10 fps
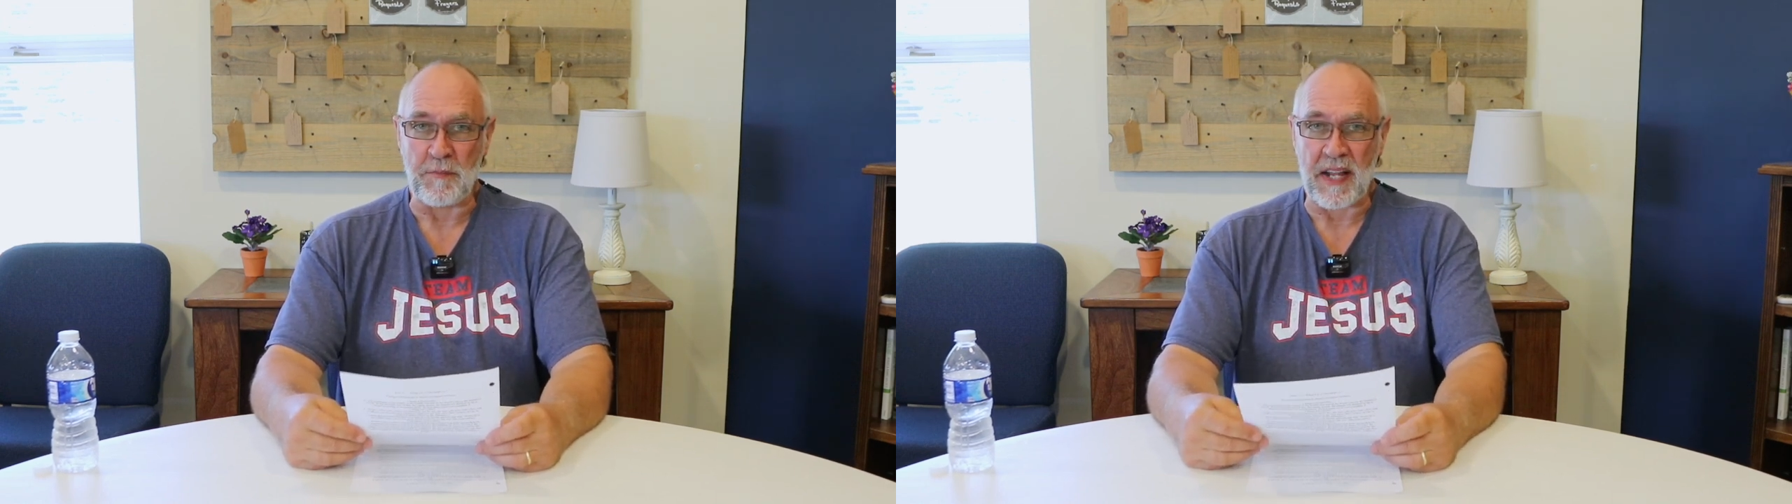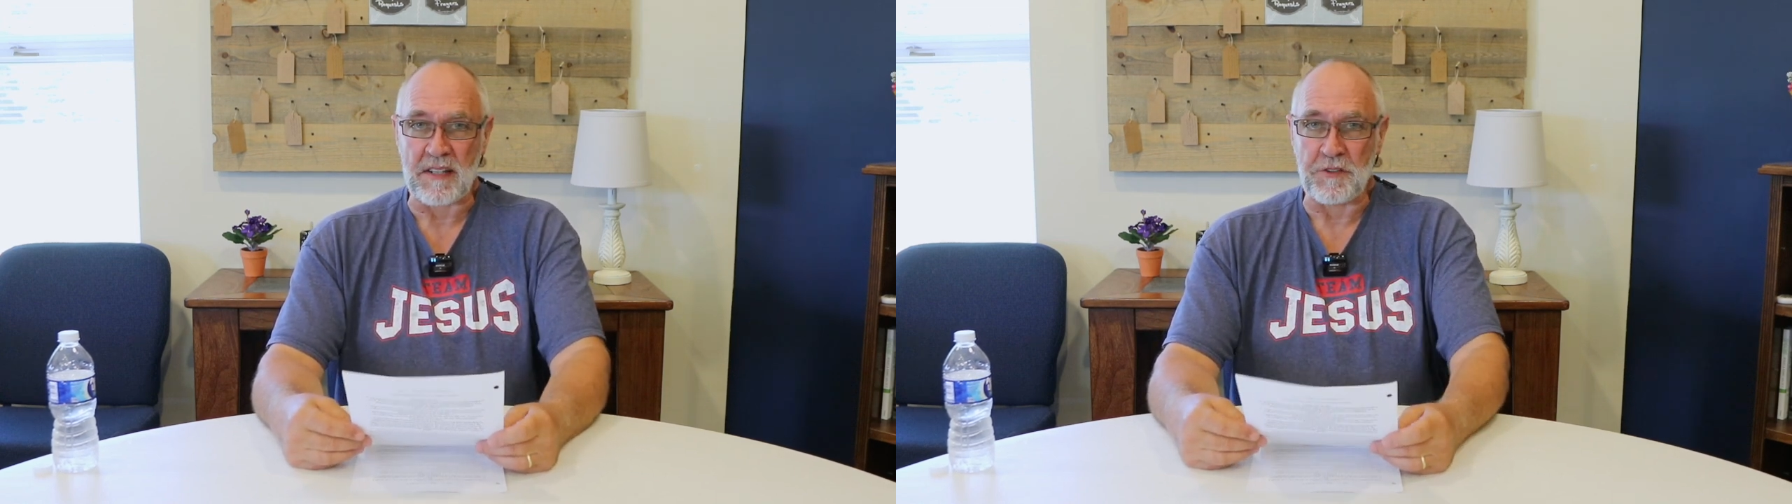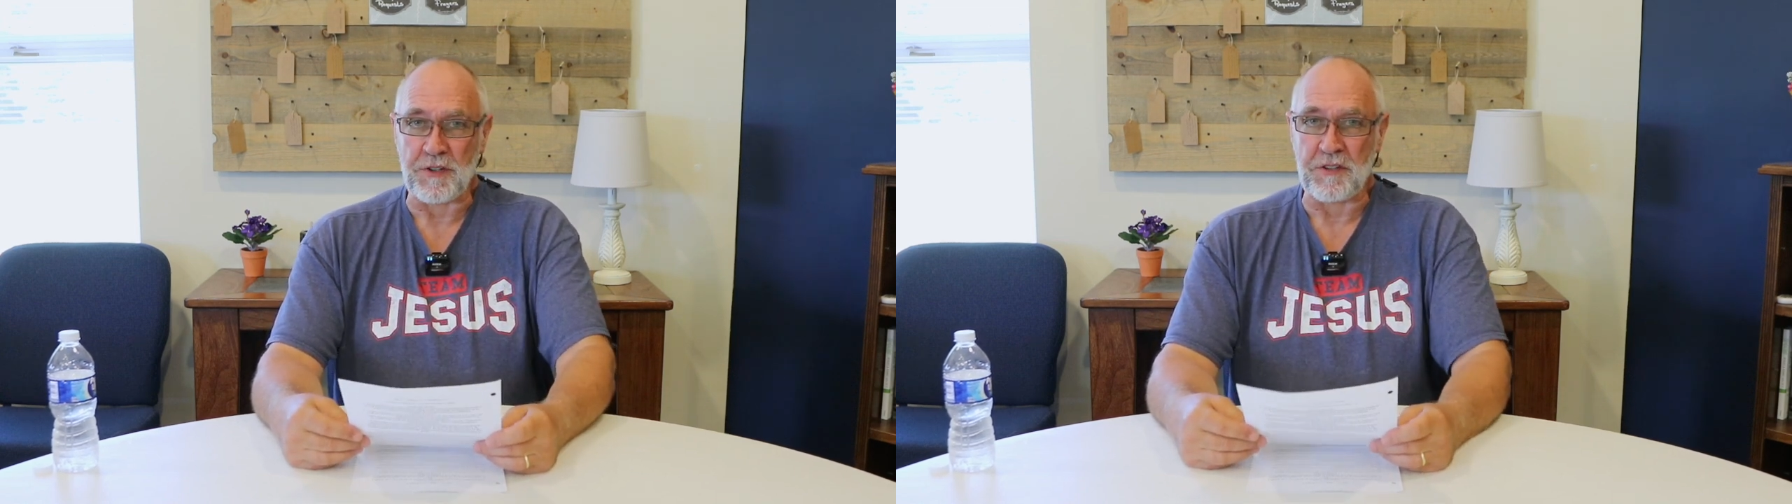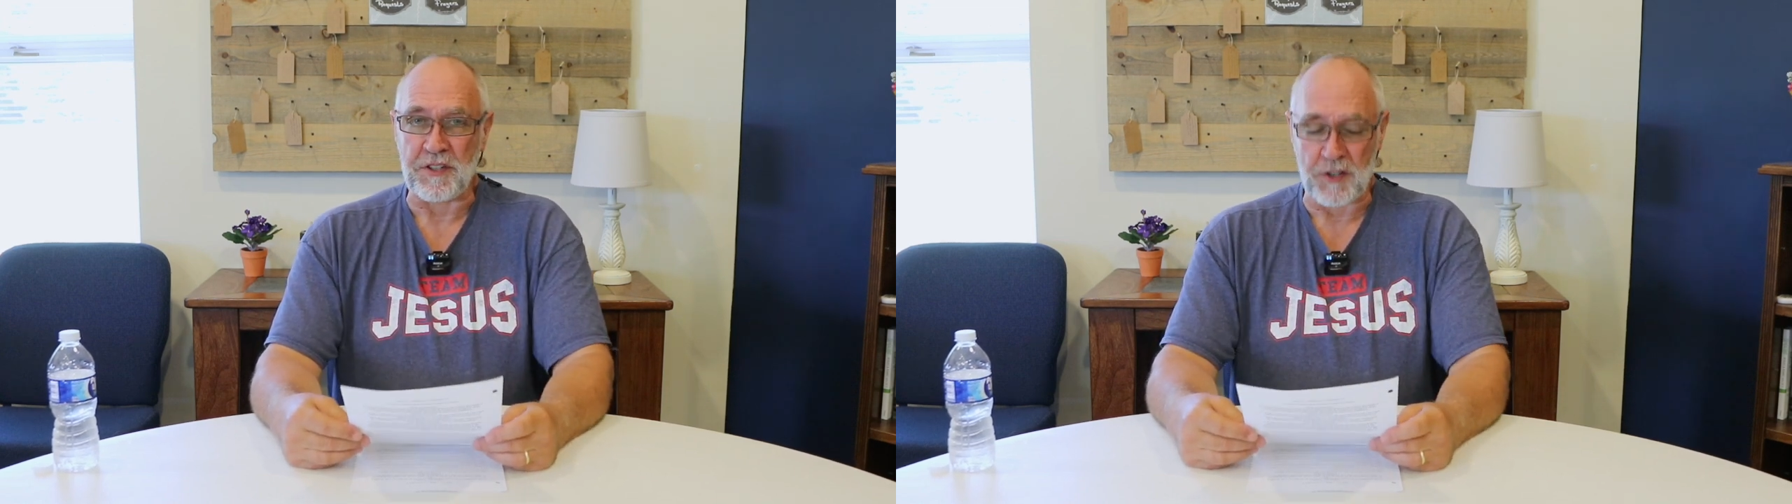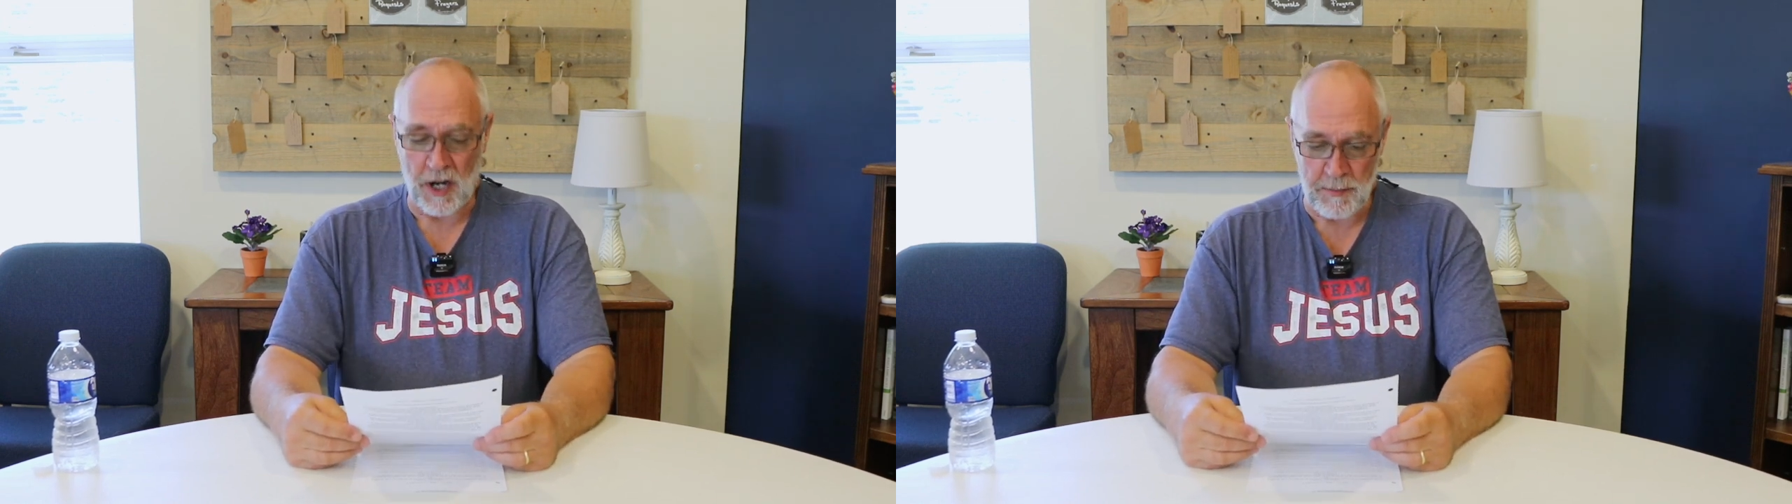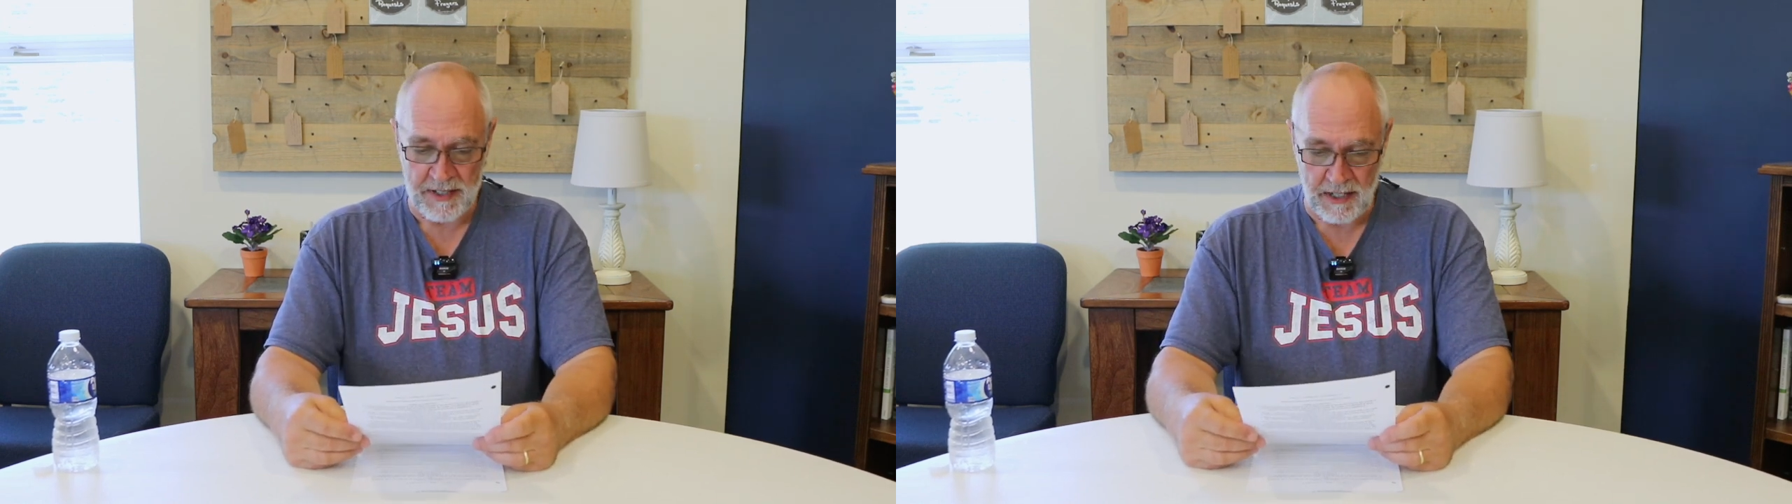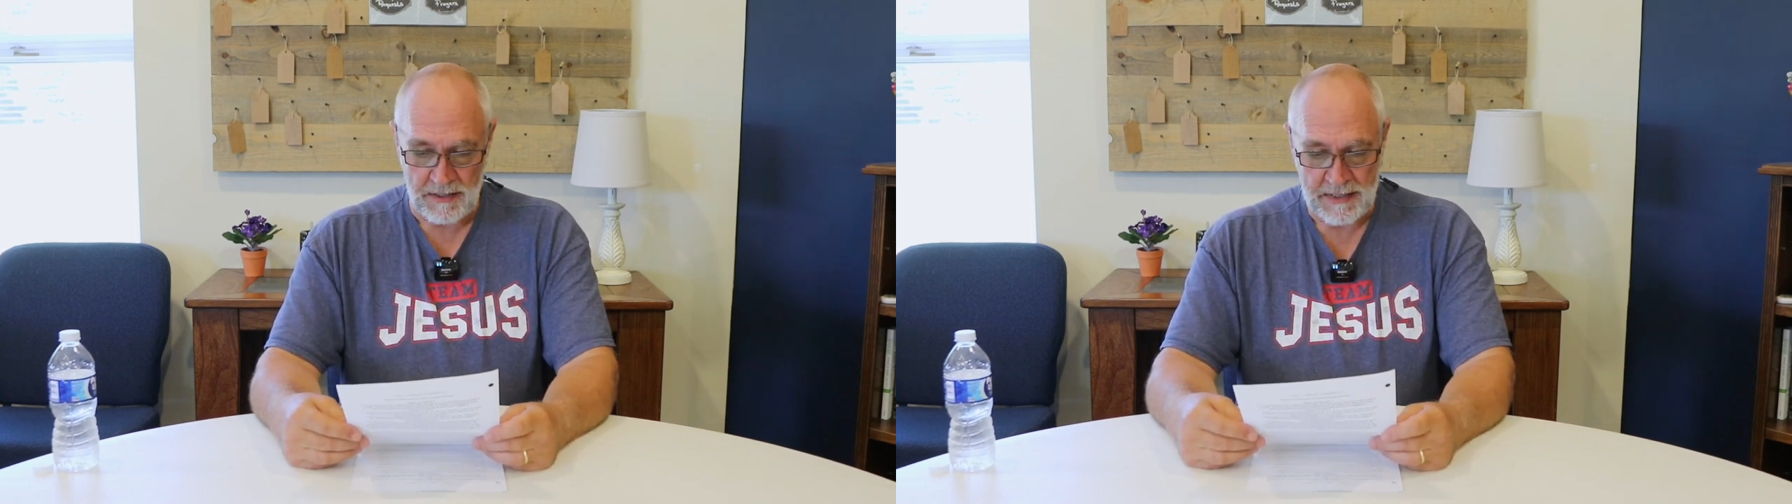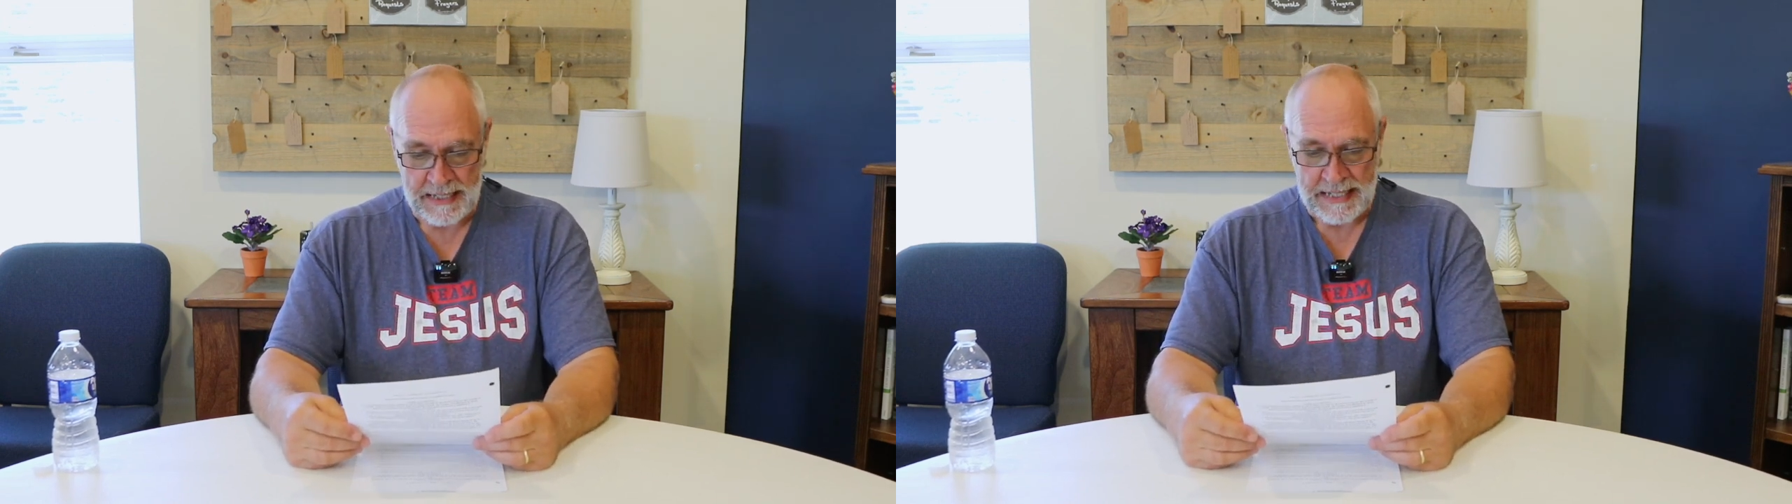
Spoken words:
Lakeland Church in Carbondale,